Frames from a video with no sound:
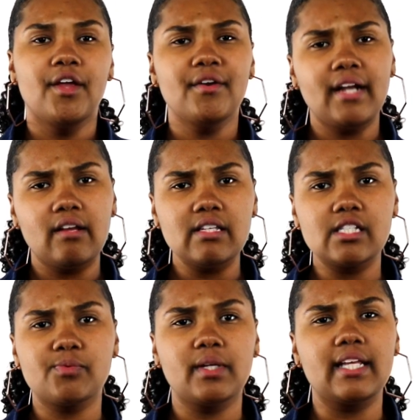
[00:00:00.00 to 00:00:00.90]
You know, this
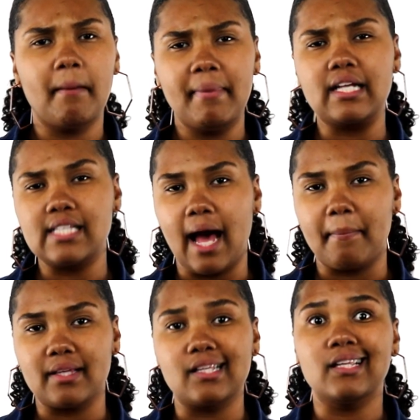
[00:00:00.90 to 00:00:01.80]
is really a big
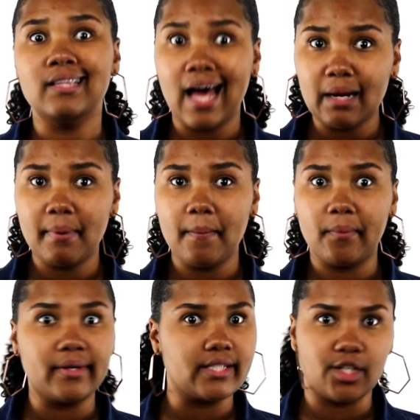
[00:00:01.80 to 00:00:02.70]
topic that a lot of
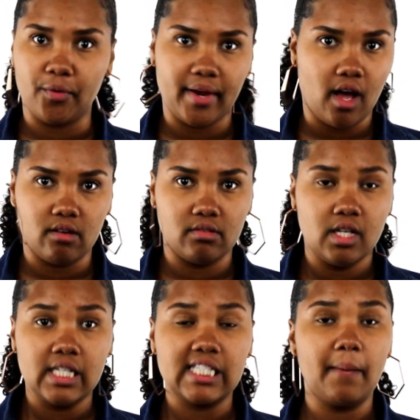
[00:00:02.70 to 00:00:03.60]
people disagree on.
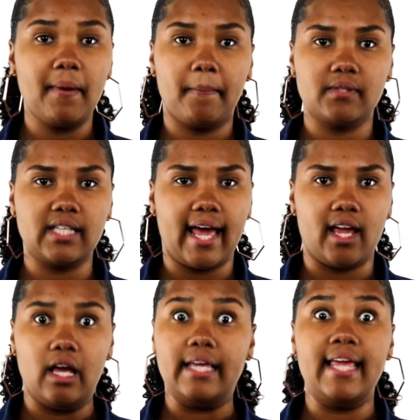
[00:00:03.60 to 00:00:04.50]
Some people
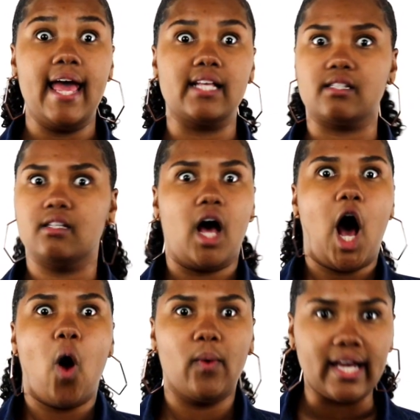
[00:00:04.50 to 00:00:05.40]
say, yes,
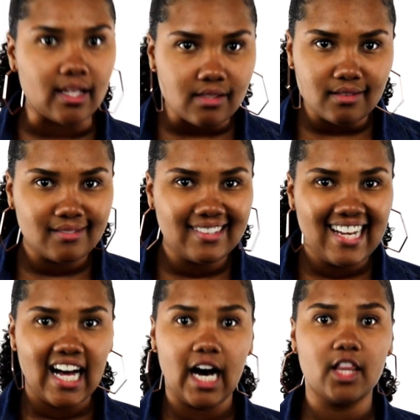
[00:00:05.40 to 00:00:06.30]
always.
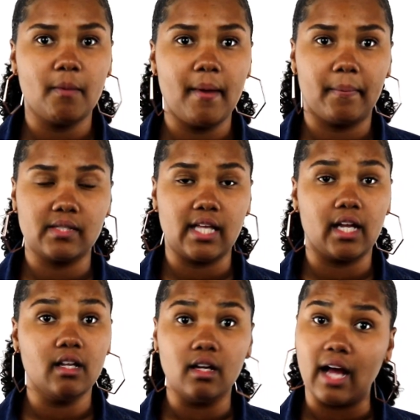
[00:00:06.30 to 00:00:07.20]
Other people say,
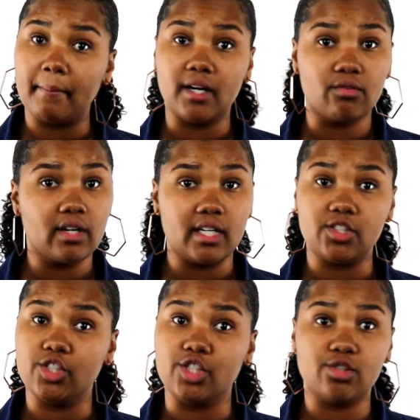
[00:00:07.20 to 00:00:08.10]
look, I'm in a
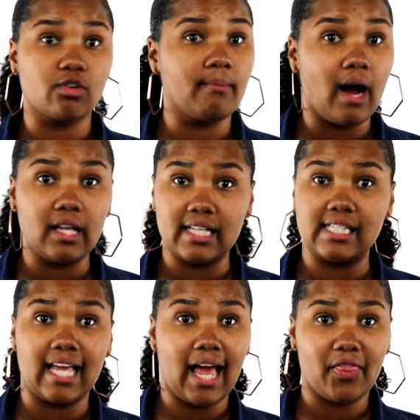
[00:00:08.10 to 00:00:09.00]
rush, just throw them all in
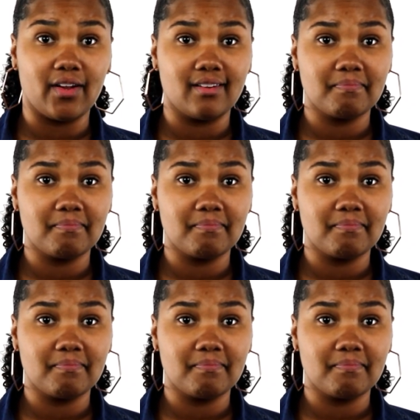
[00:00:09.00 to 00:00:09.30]
together.